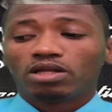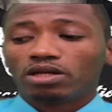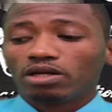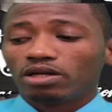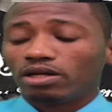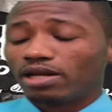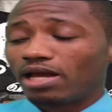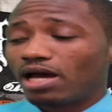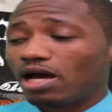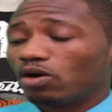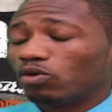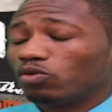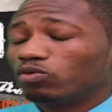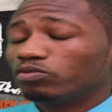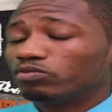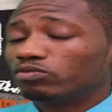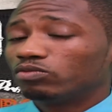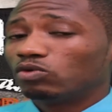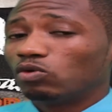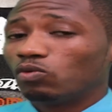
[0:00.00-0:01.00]
Now,
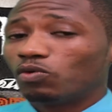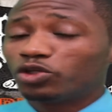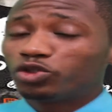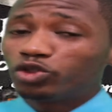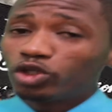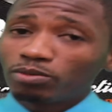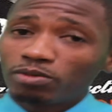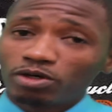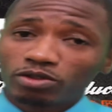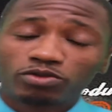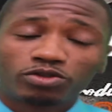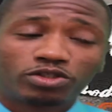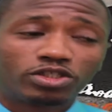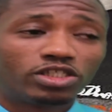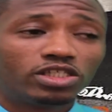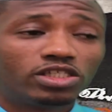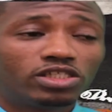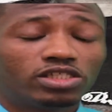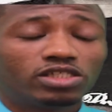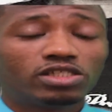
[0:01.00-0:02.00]
what you're about to
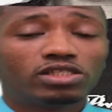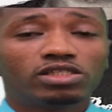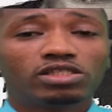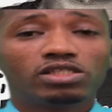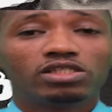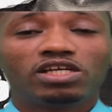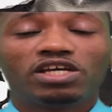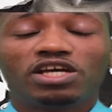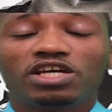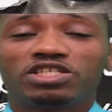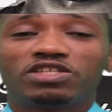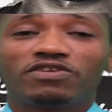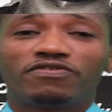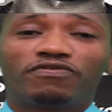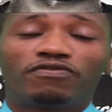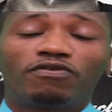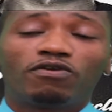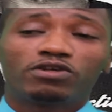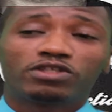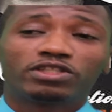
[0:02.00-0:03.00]
see is the
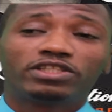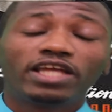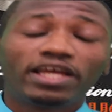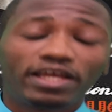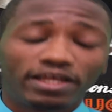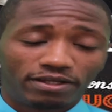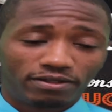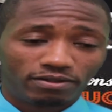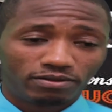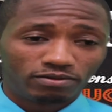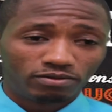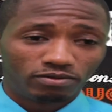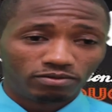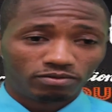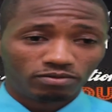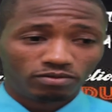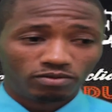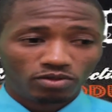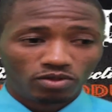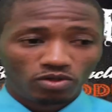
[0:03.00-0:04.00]
first day
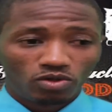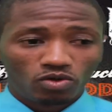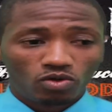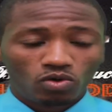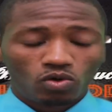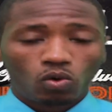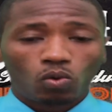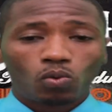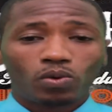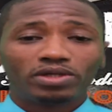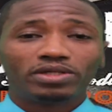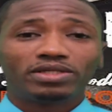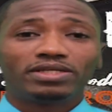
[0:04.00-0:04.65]
when